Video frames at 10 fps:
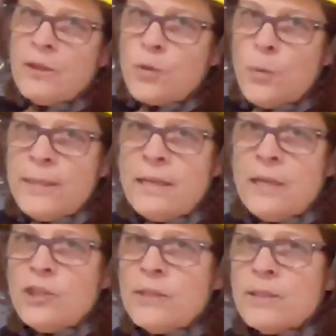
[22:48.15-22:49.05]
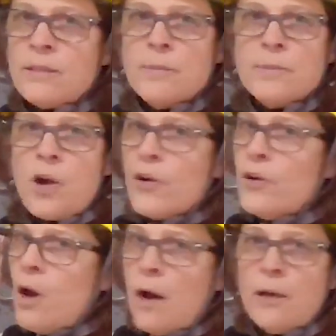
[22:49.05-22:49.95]
that twin tension systems are
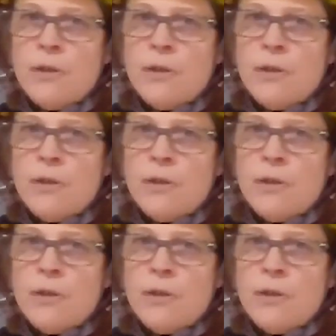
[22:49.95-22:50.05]
not